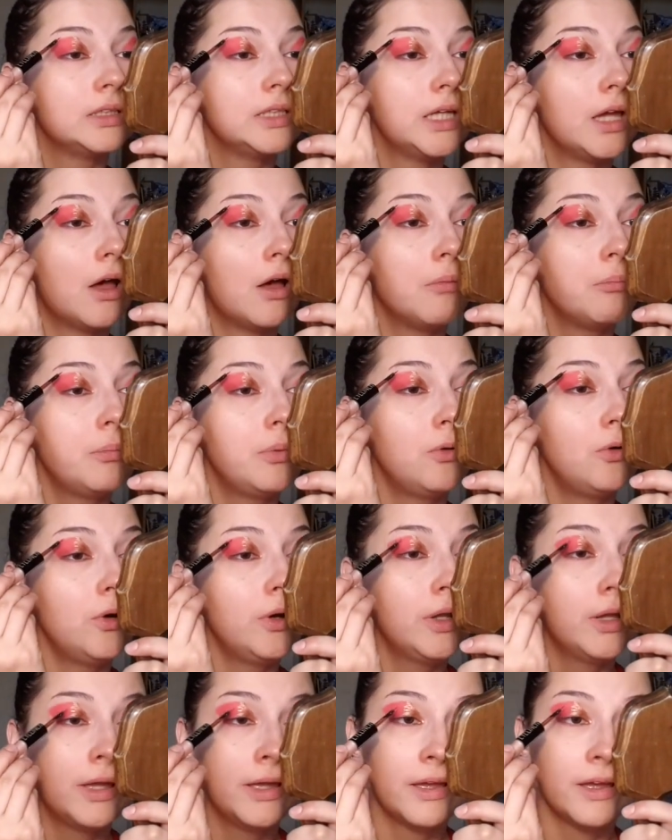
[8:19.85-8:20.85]
See,
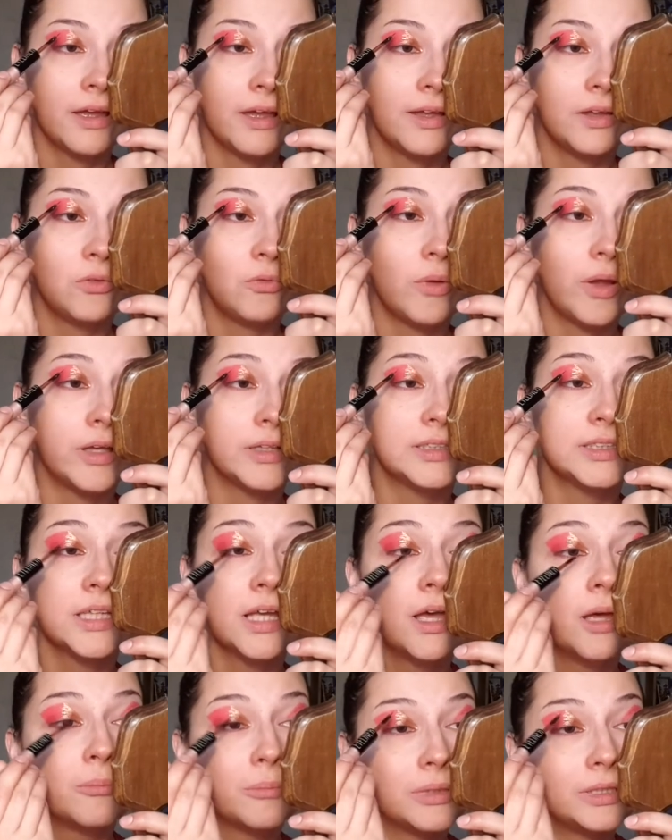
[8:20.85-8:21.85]
upper and reds.
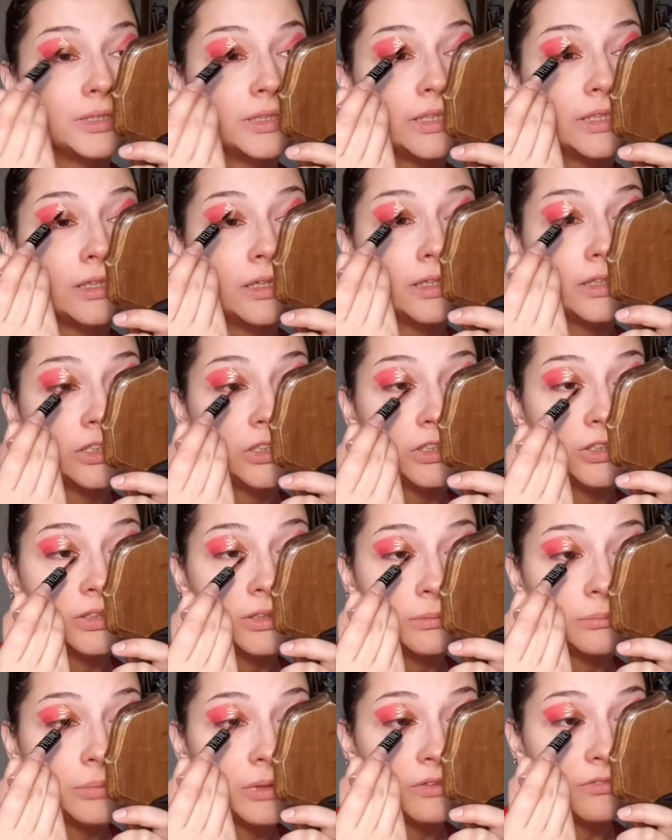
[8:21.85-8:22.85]
But uh,
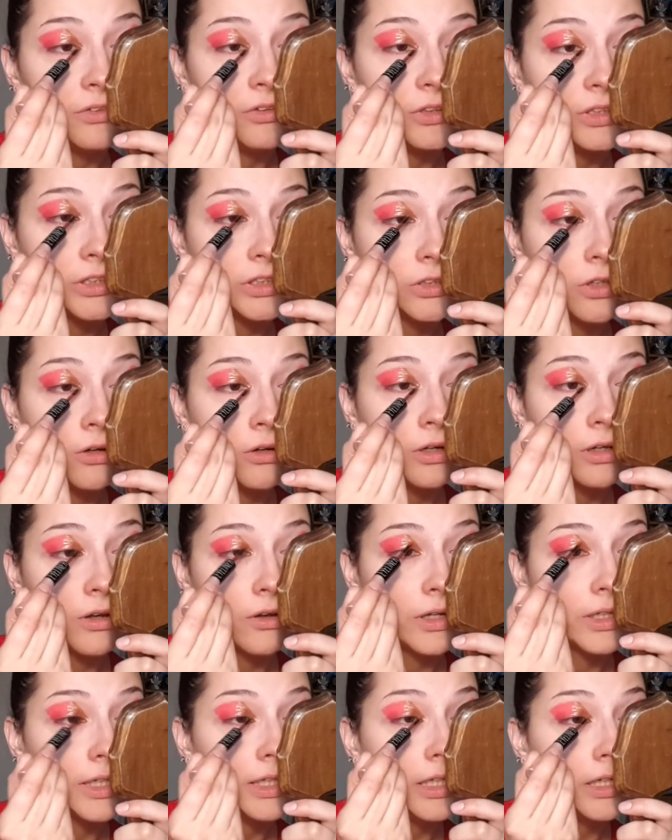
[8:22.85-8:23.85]
shouldn't be a very stark
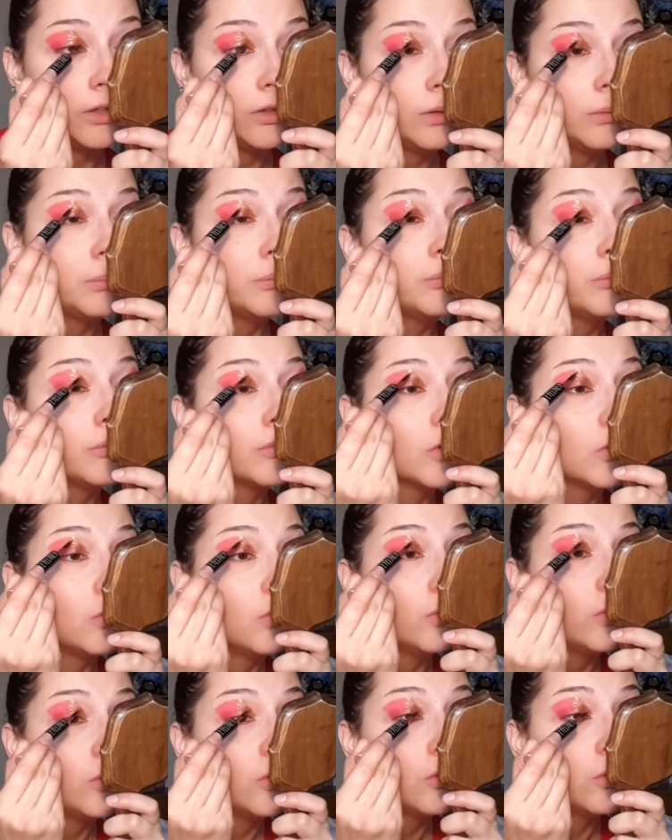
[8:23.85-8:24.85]
line here.
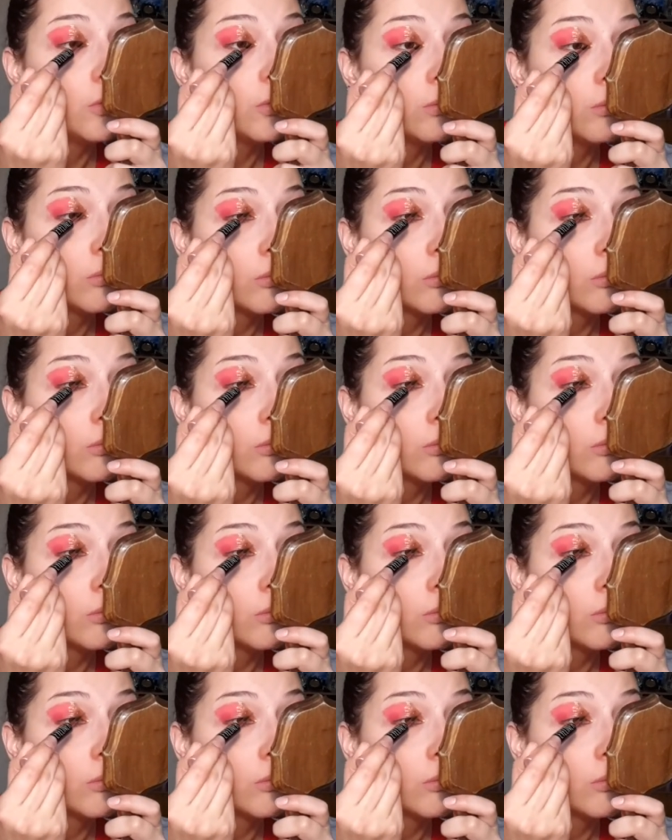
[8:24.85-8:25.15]
Or,